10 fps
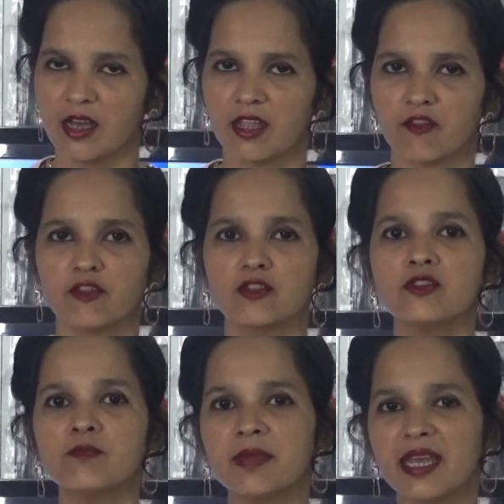If you
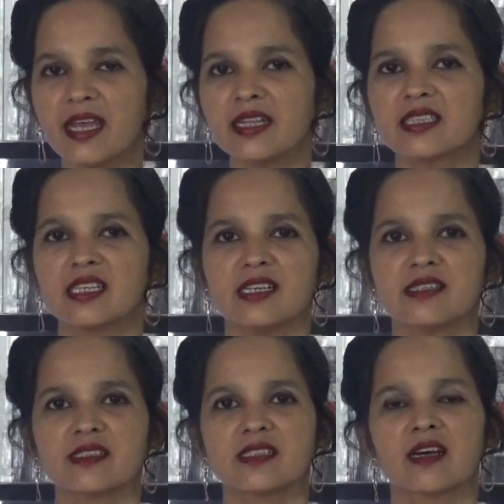make
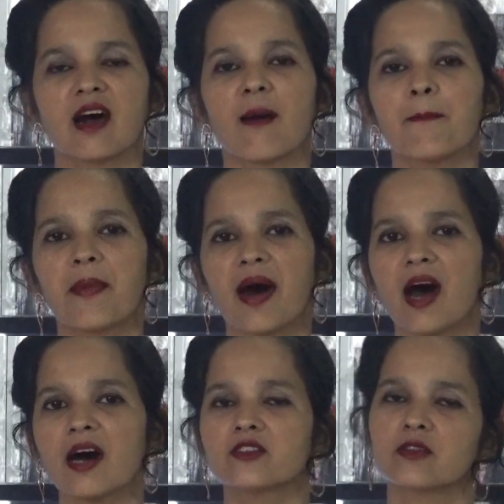this a
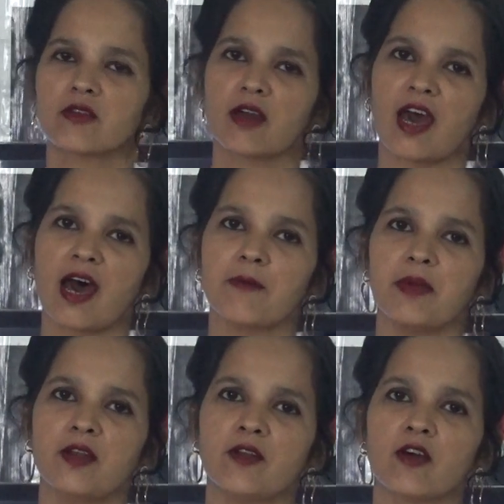part or a
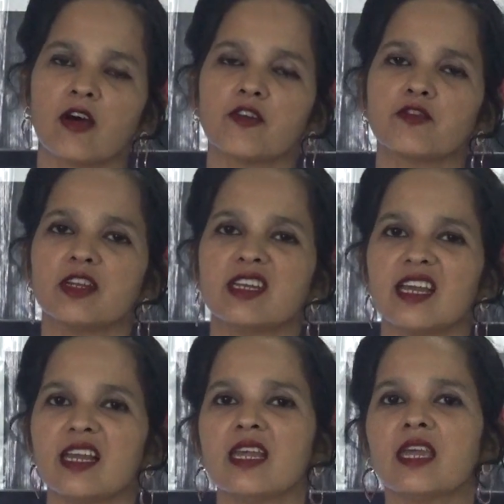habit of your
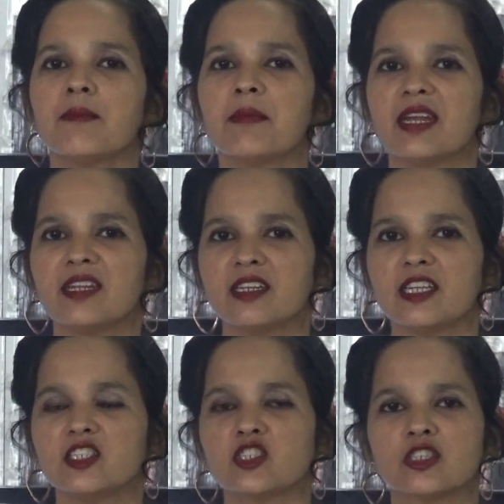daily
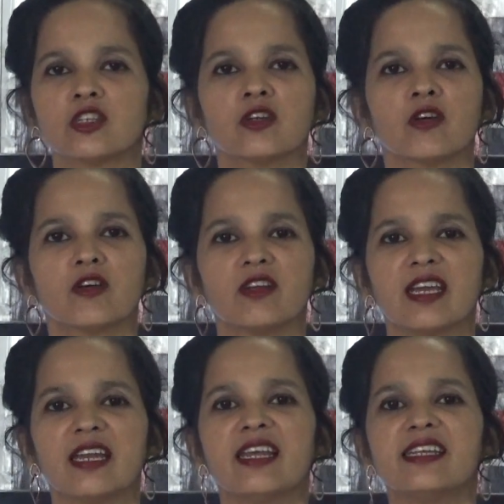meditation or
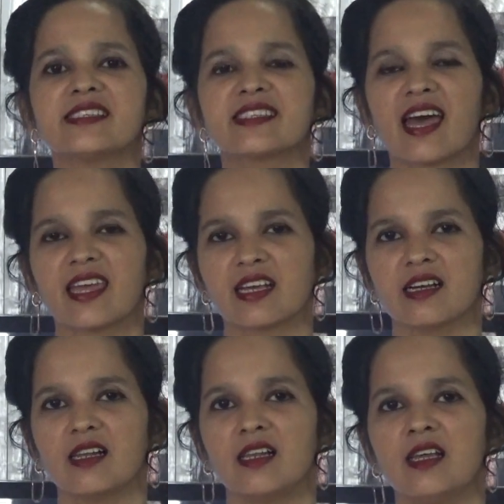daily
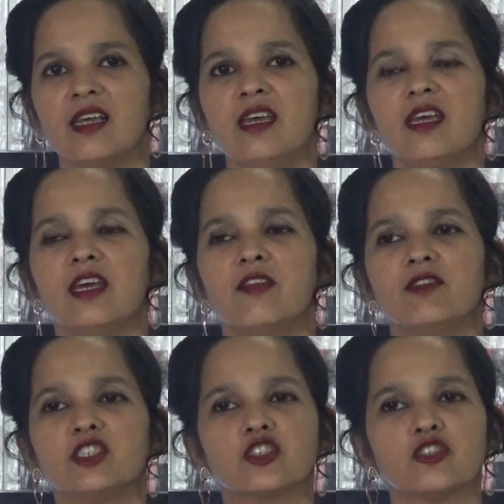cycle, in
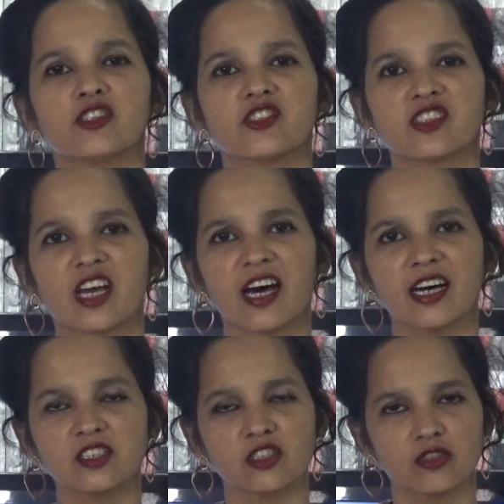which you
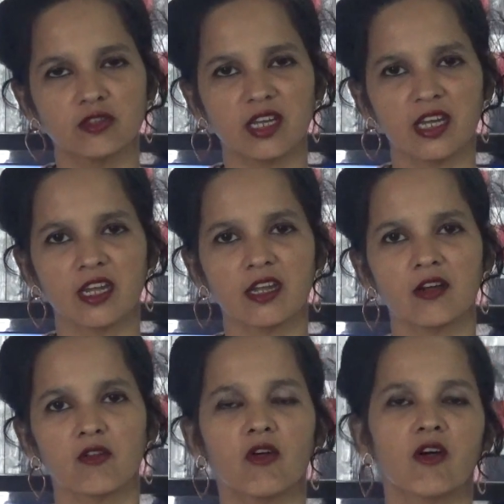start your day
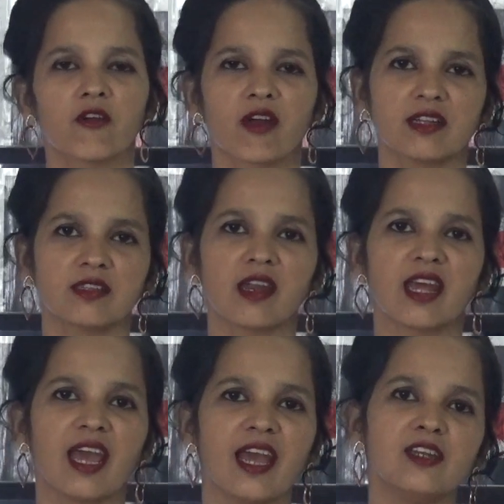or rather
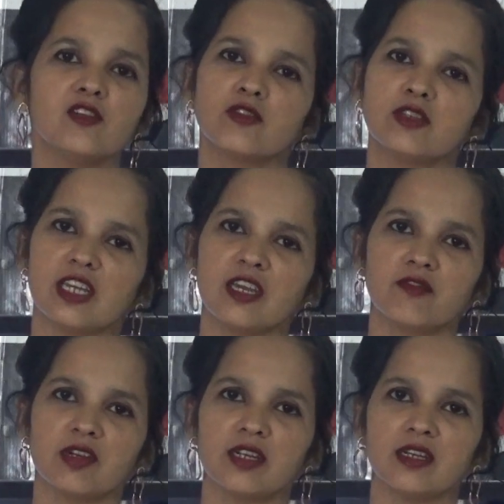end your day
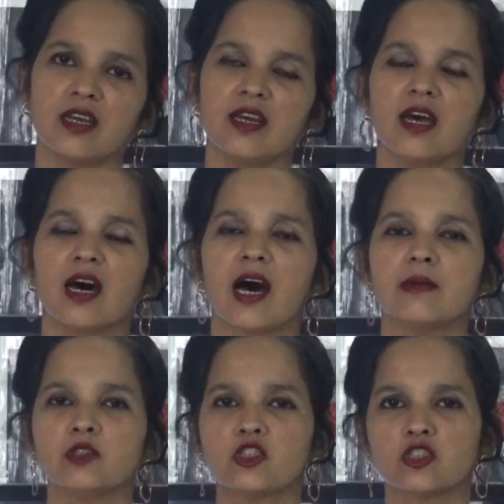with,
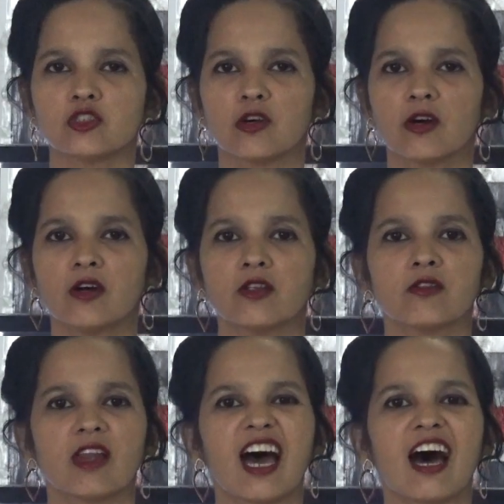I'm sure
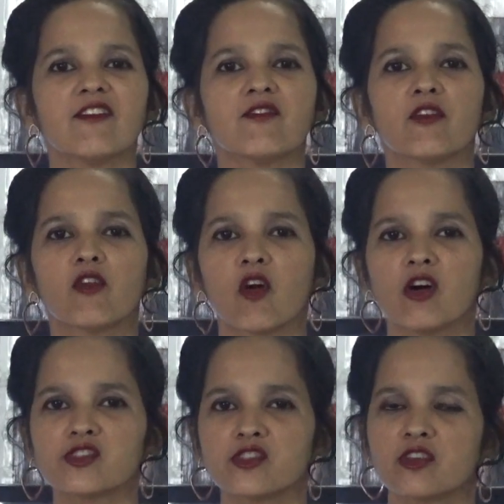you'll have
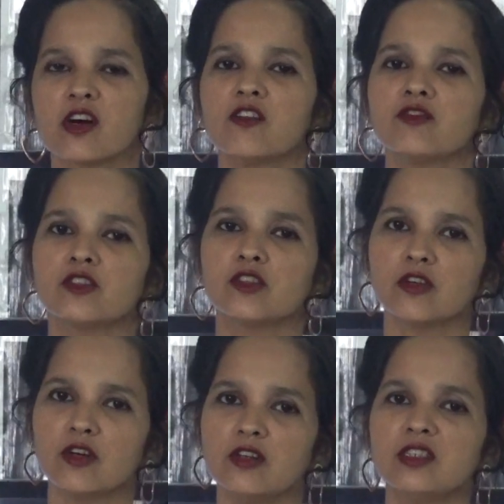lots of
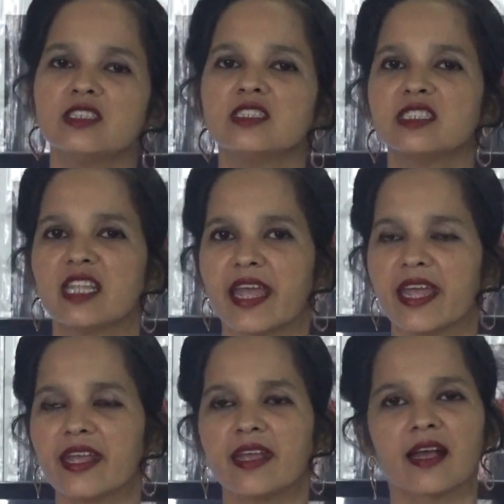good
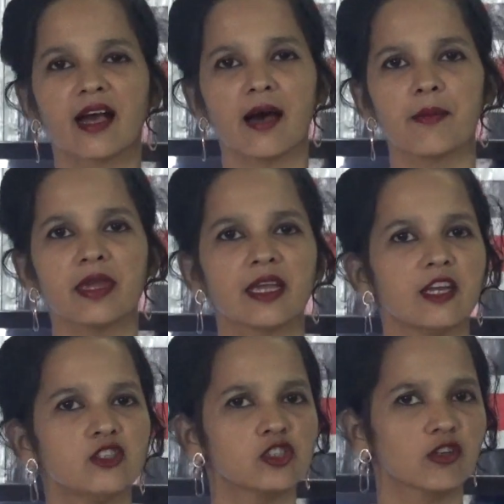thing coming
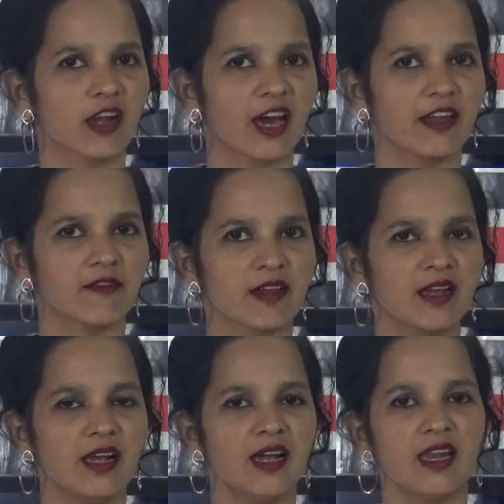into your life.
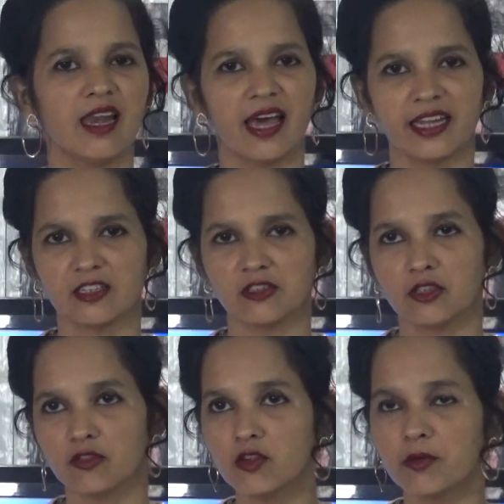Like
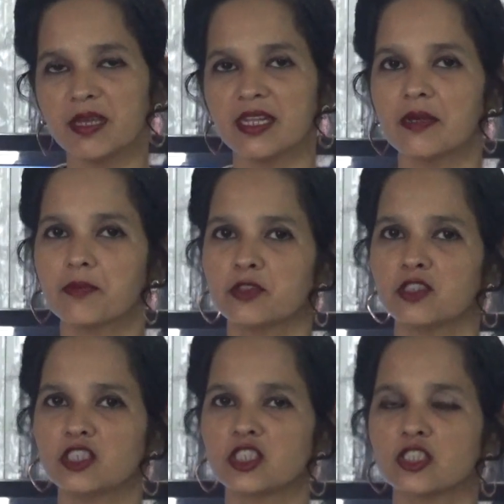you would be in a
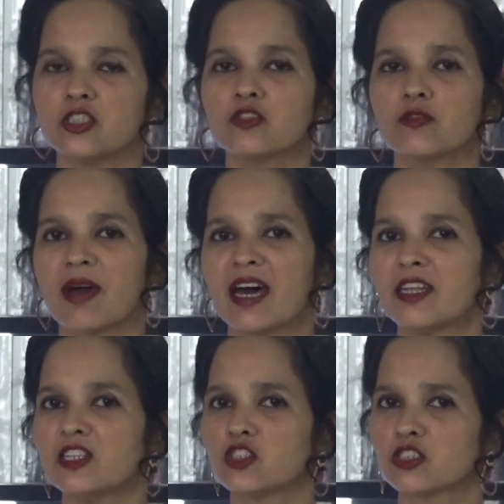position to
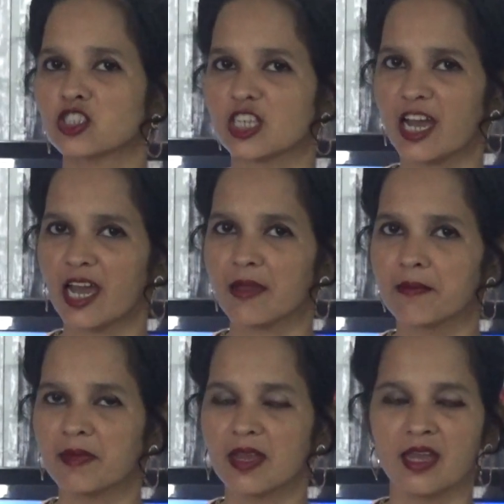manage your time,
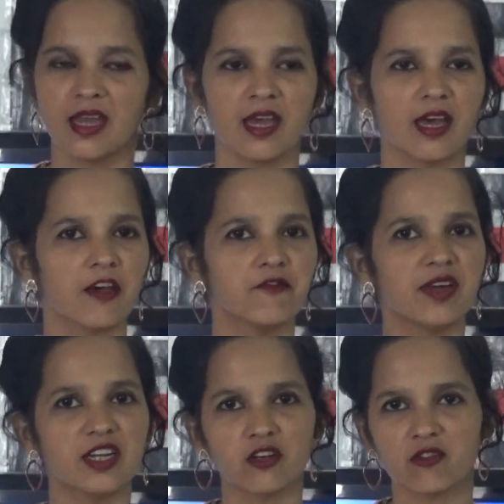have better